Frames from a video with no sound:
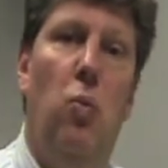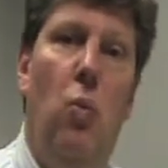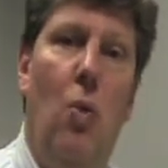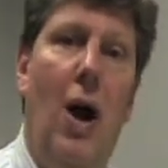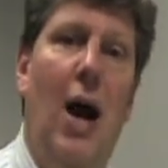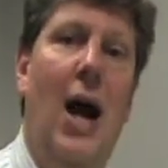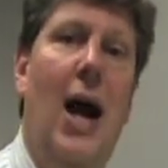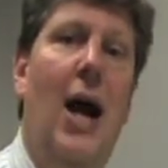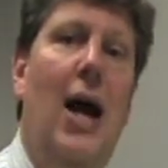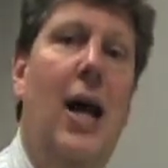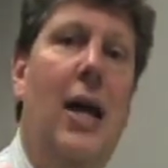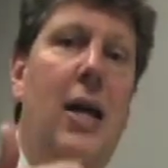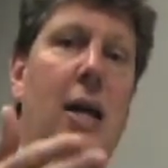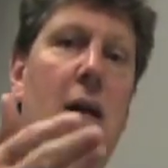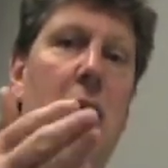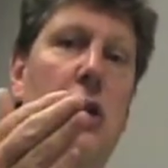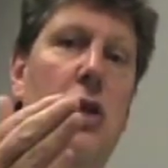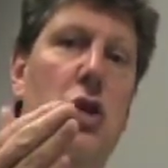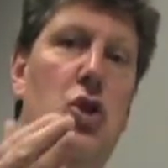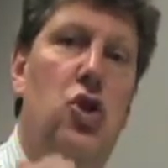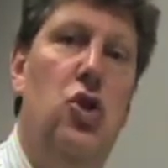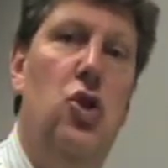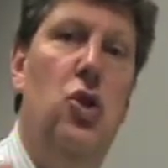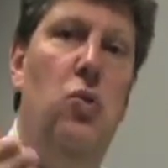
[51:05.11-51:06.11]
Why
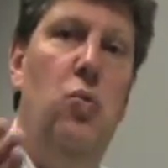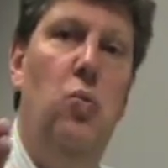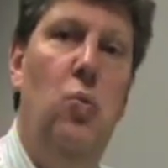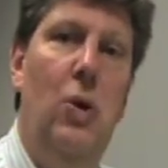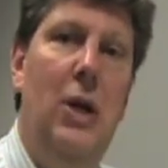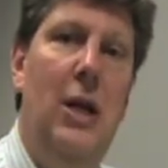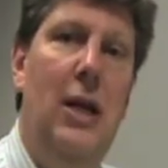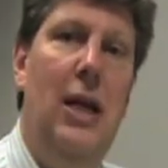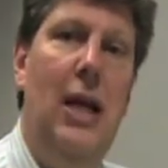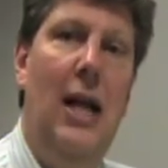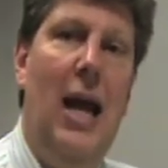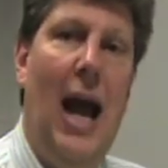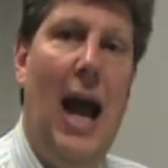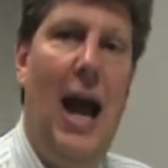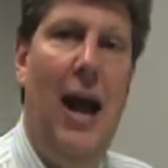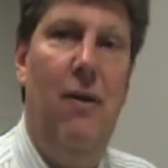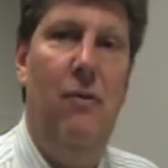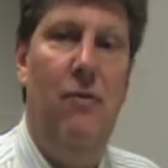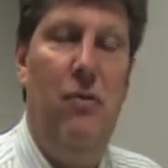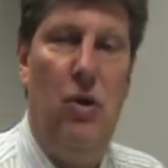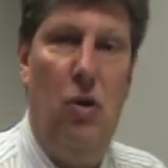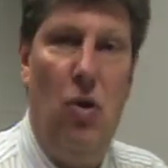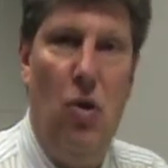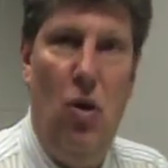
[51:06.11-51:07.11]
should we
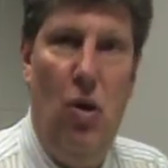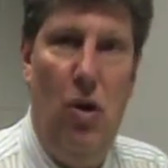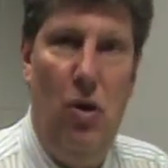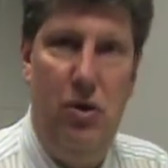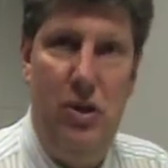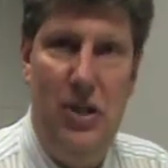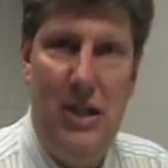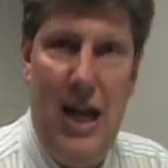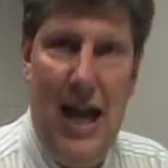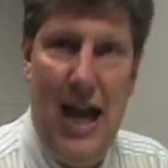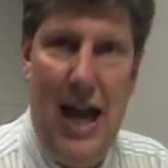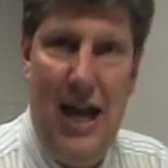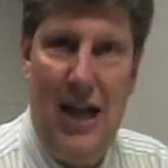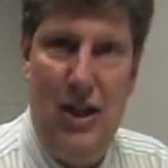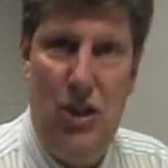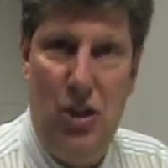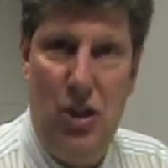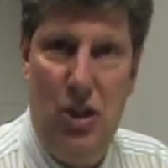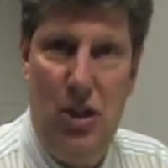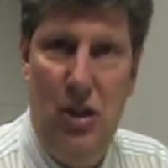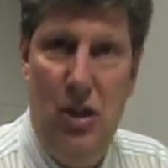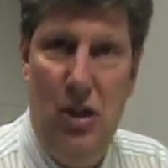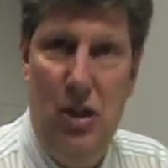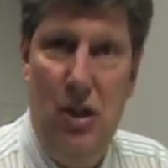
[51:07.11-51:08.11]
have the call to
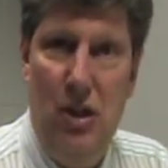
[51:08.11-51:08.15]
action?